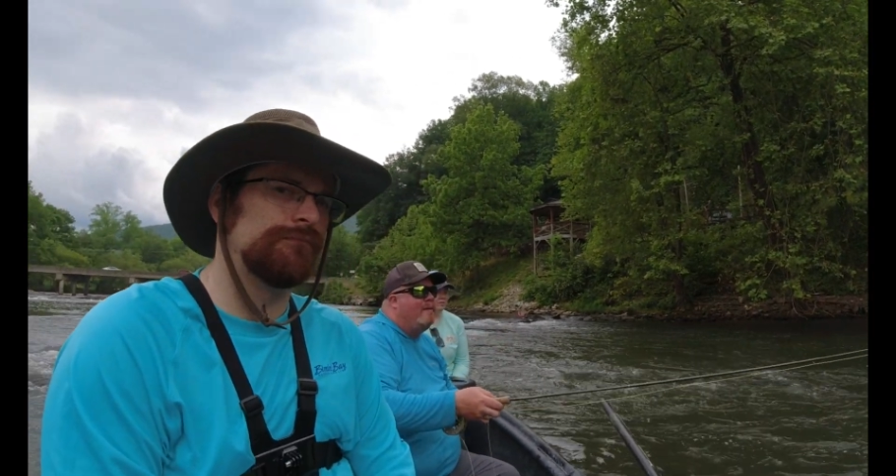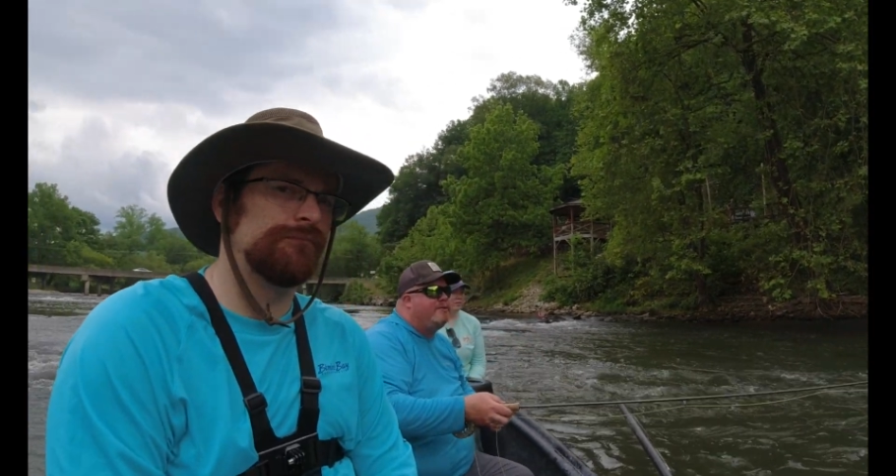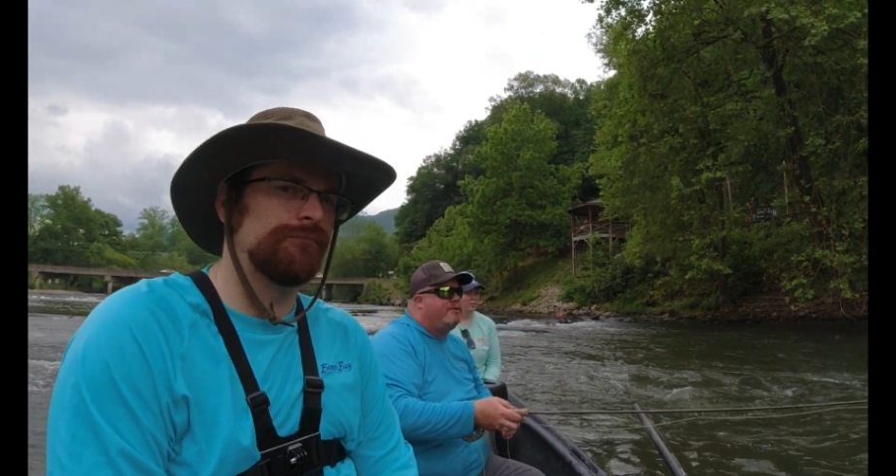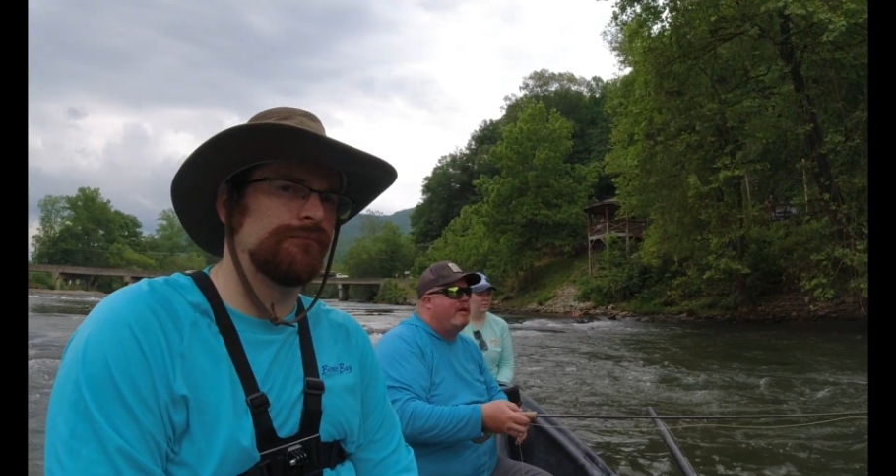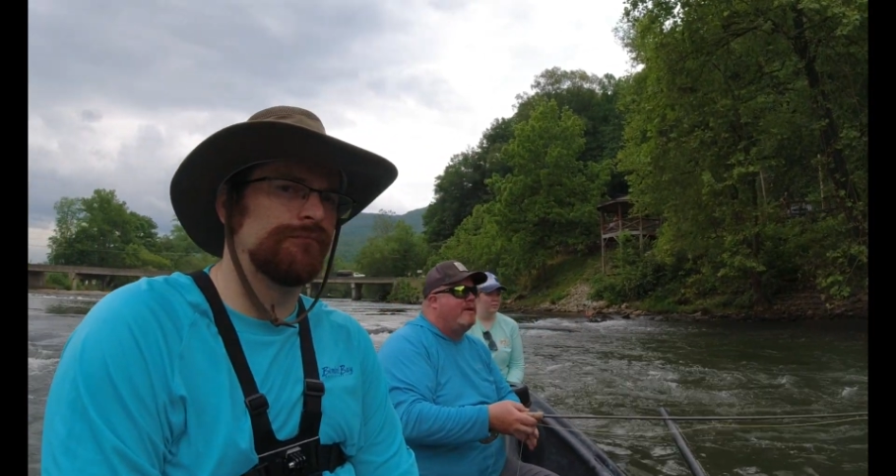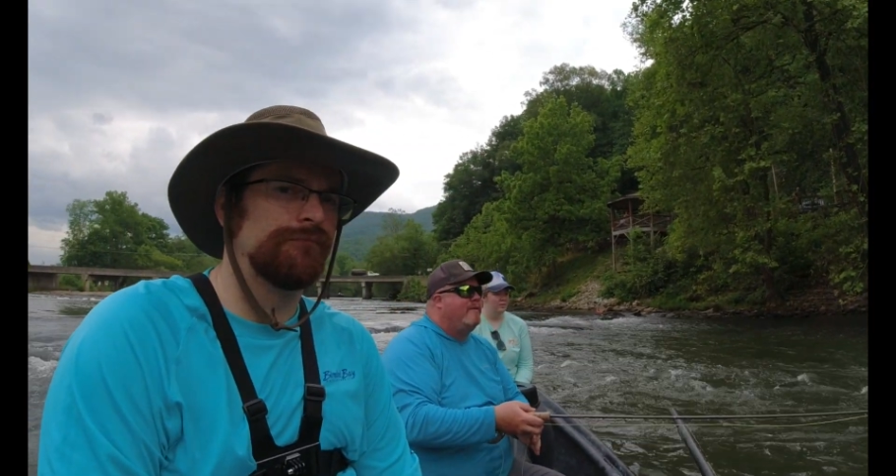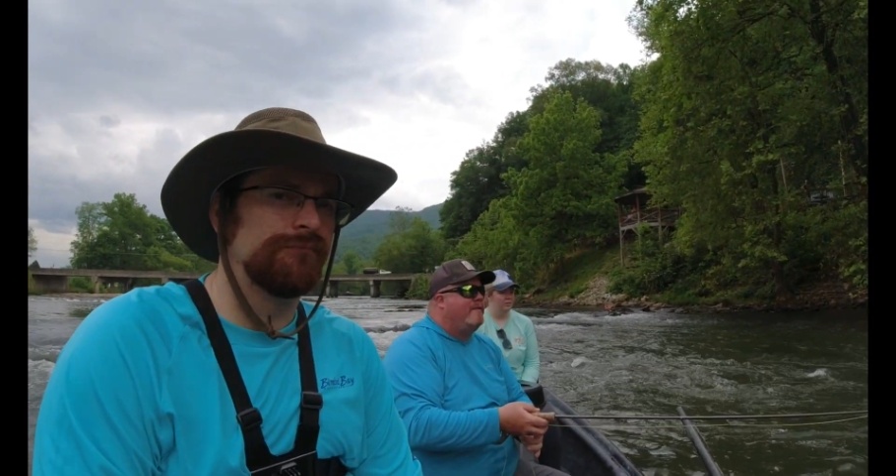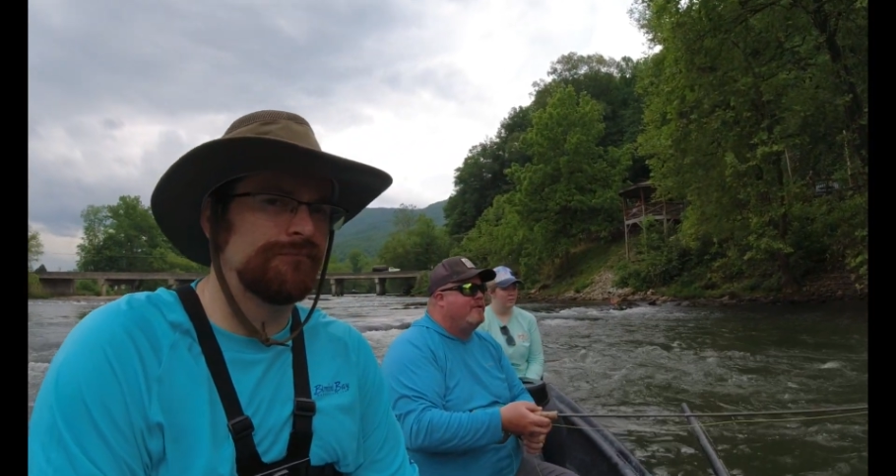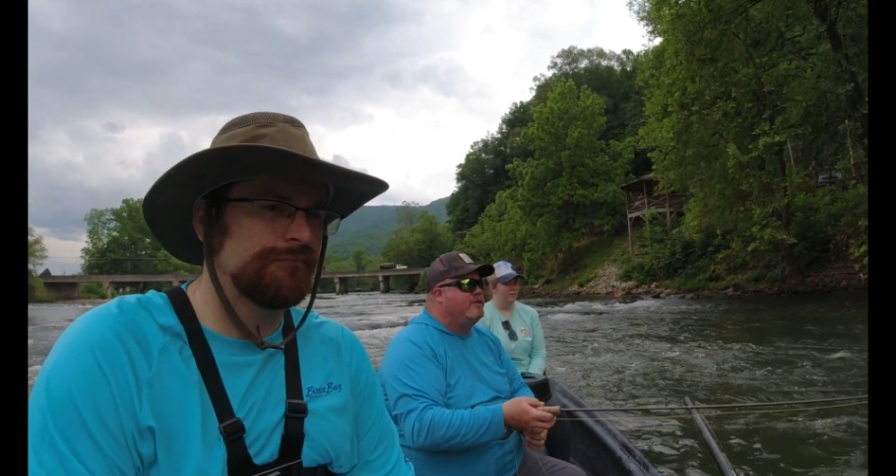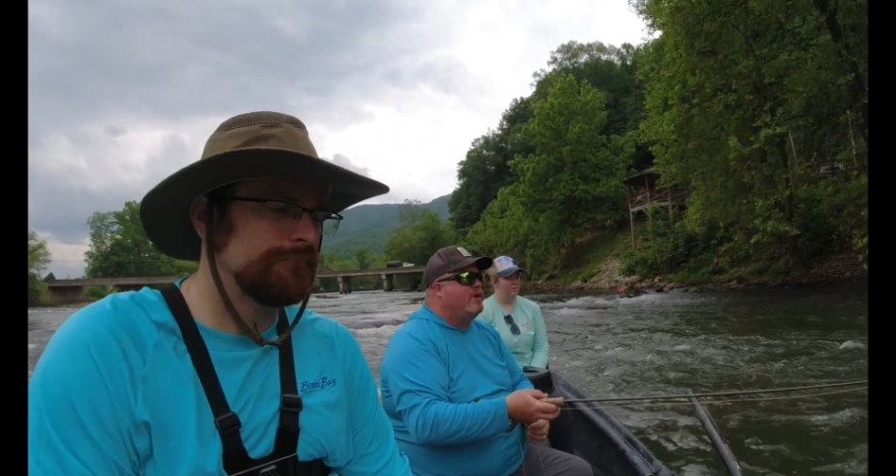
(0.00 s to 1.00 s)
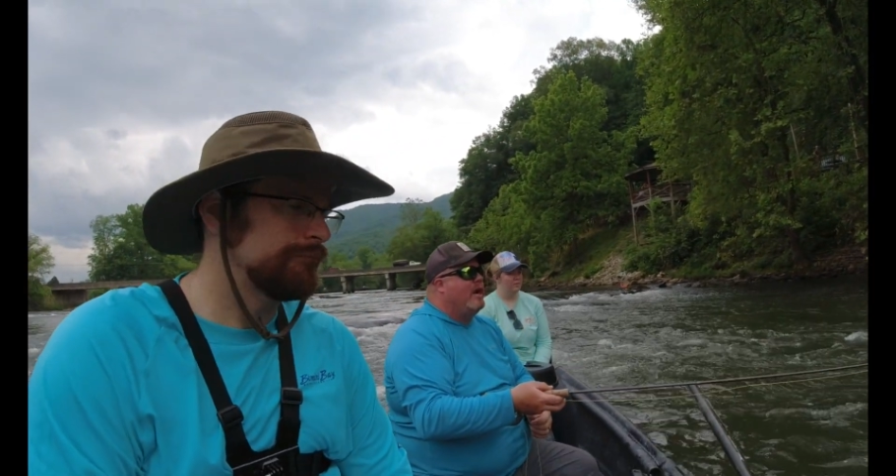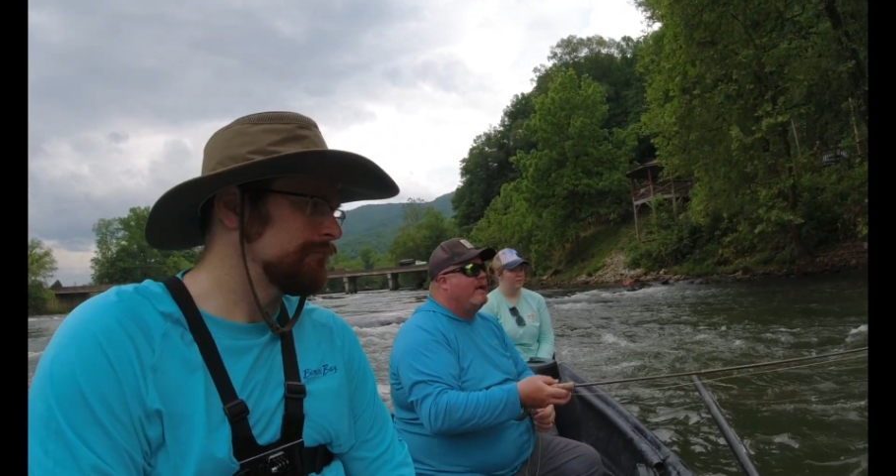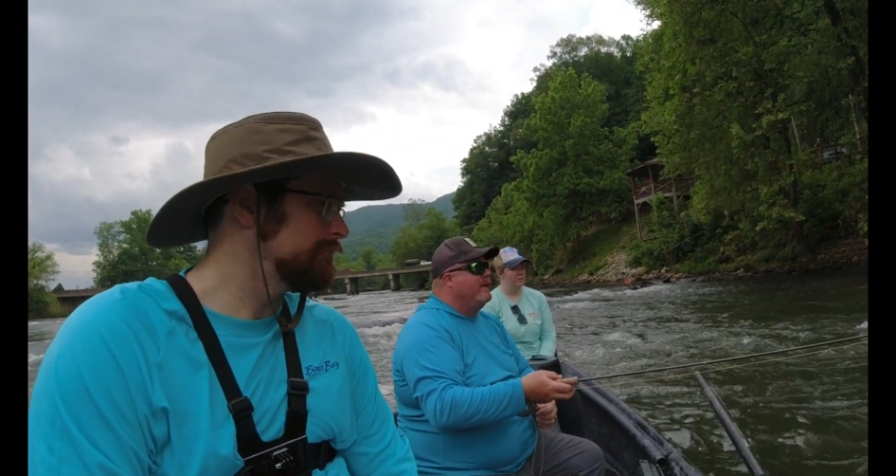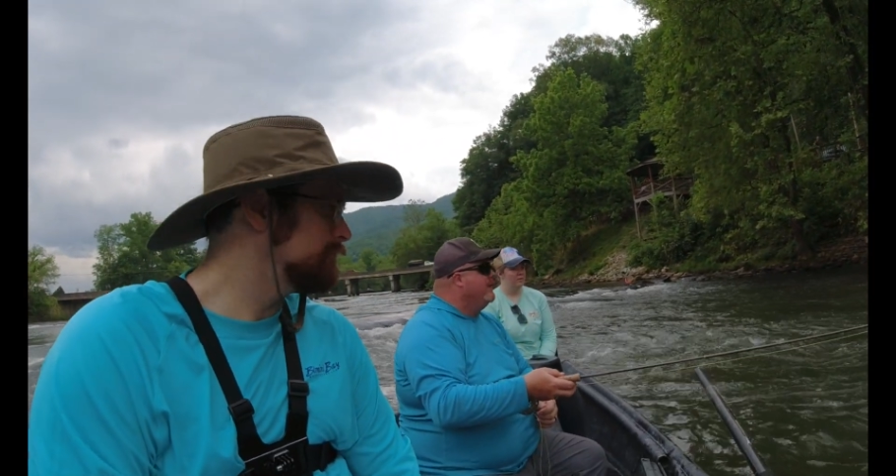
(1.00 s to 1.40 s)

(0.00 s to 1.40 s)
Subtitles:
upstream of your strike